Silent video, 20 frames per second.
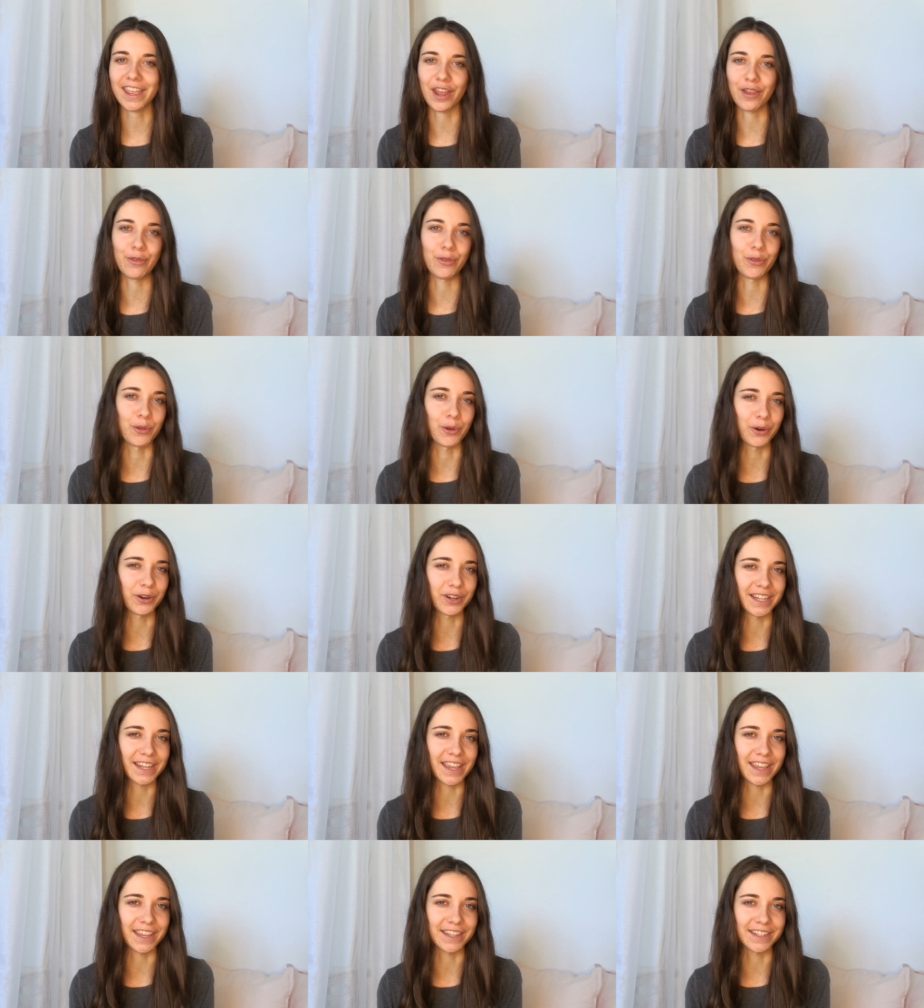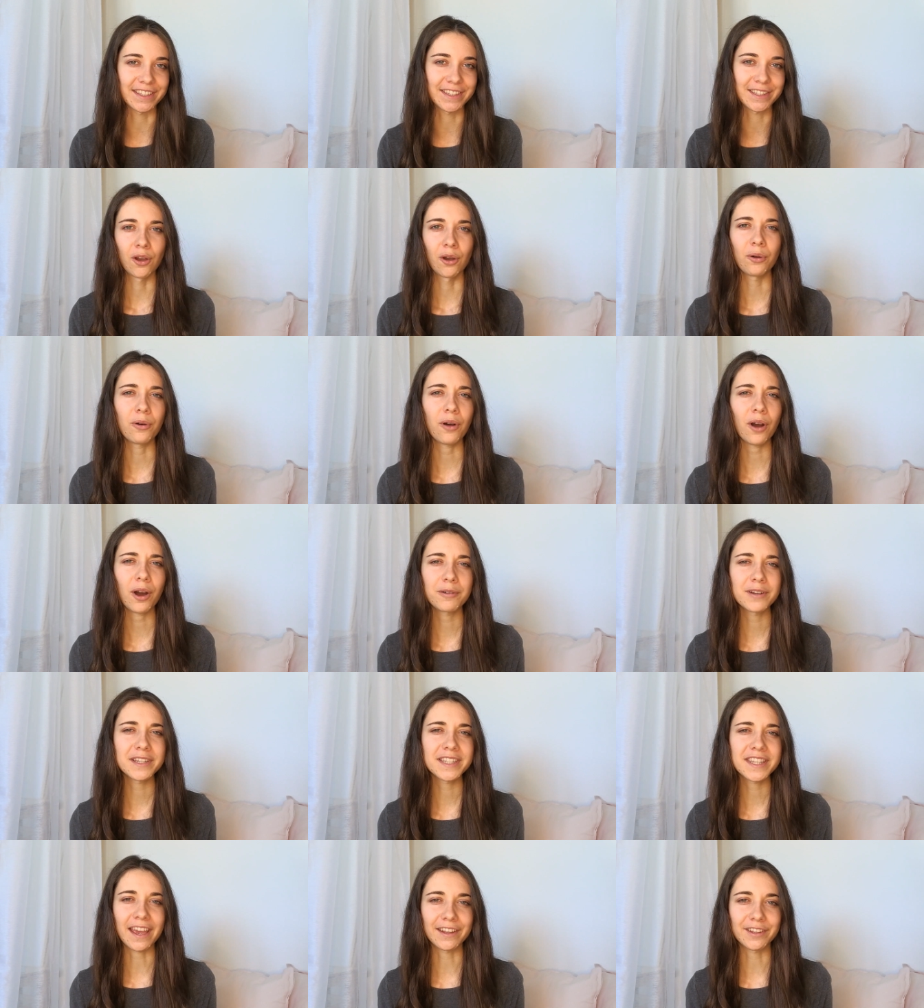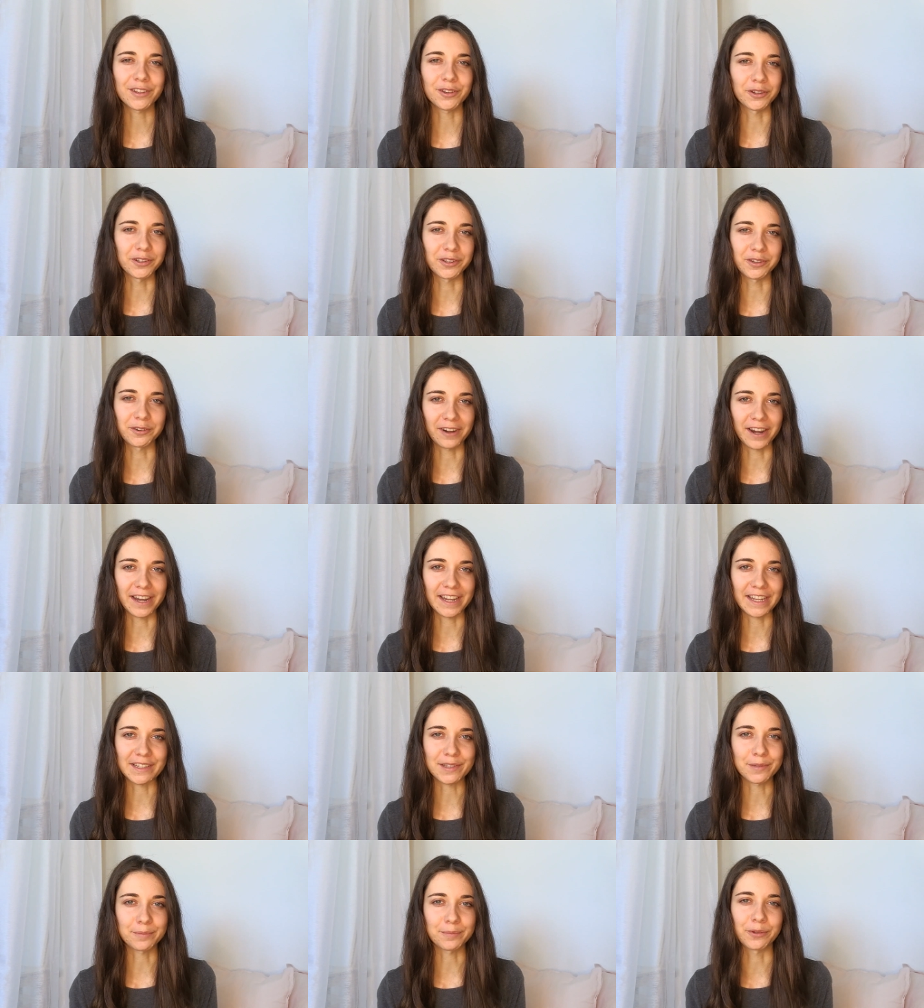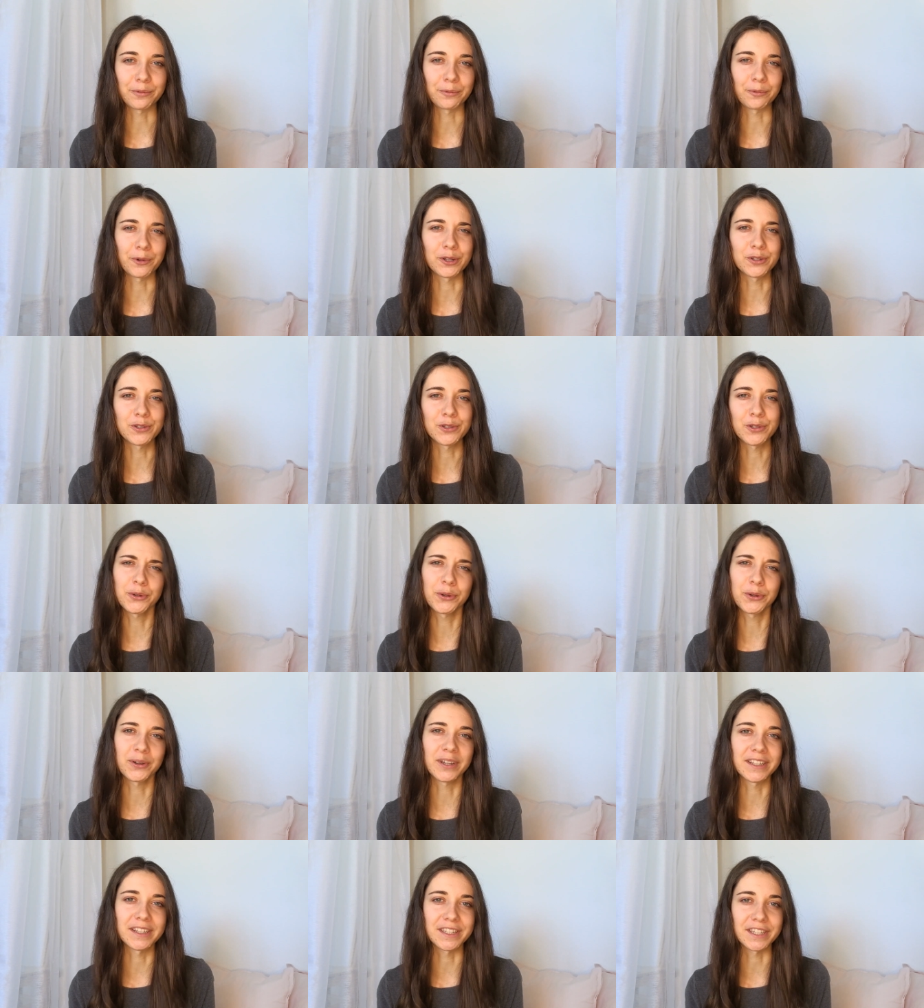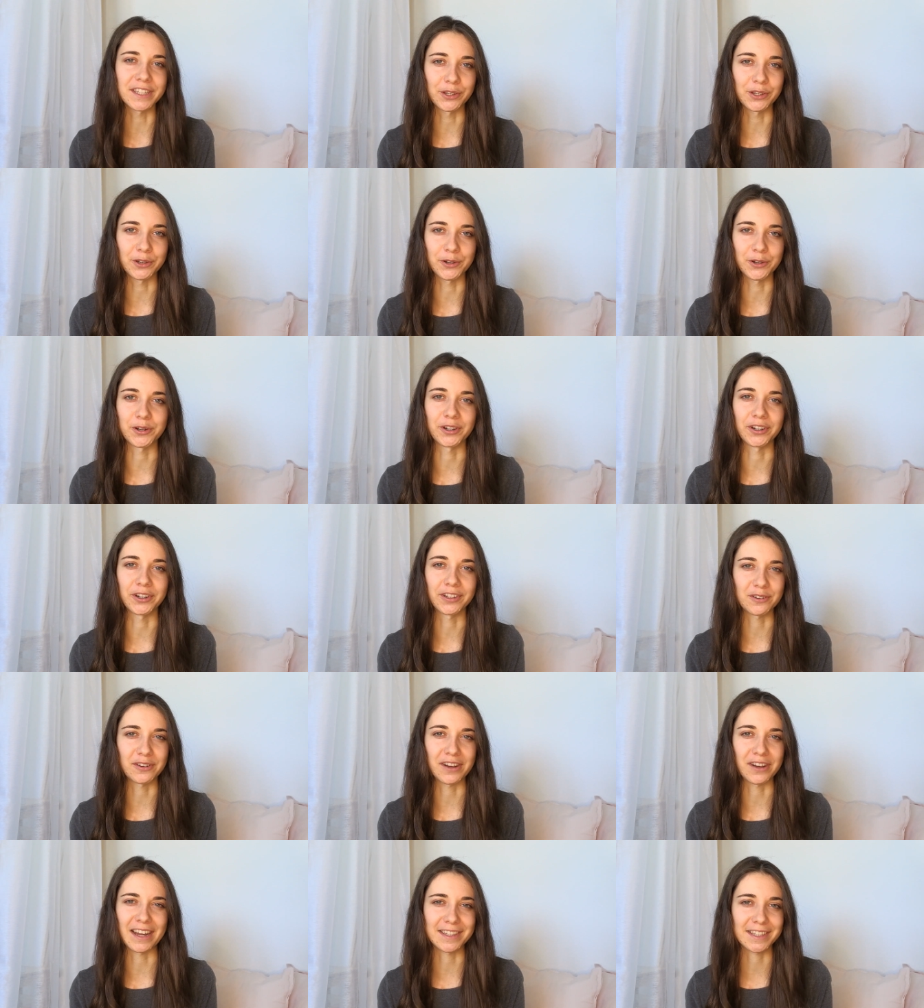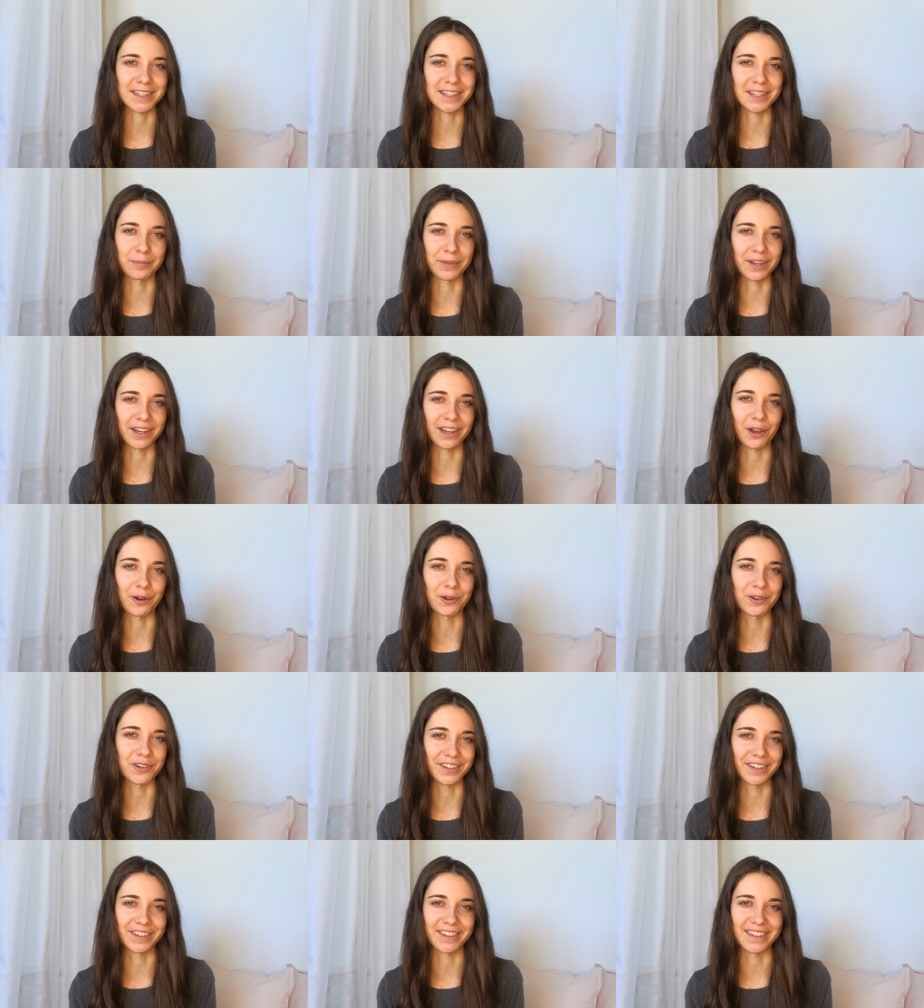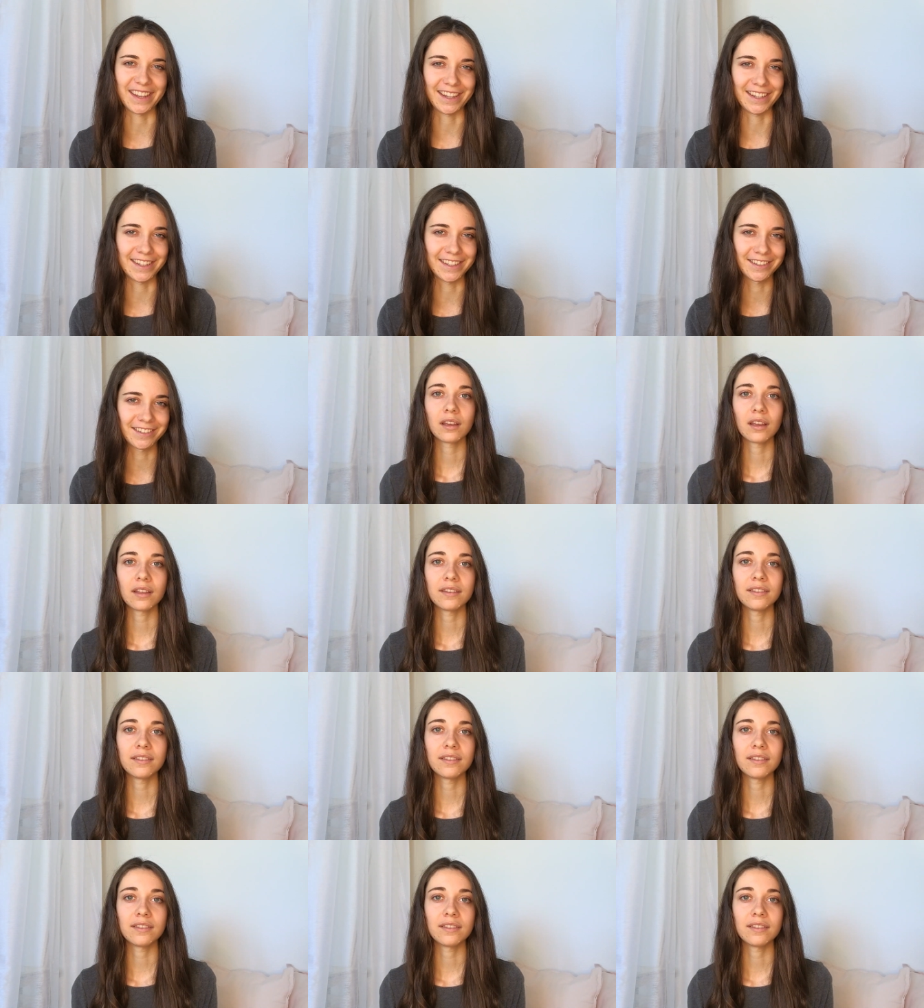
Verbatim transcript: and nerdy kids who always had good grades but were too insecure to ask somebody out on a date.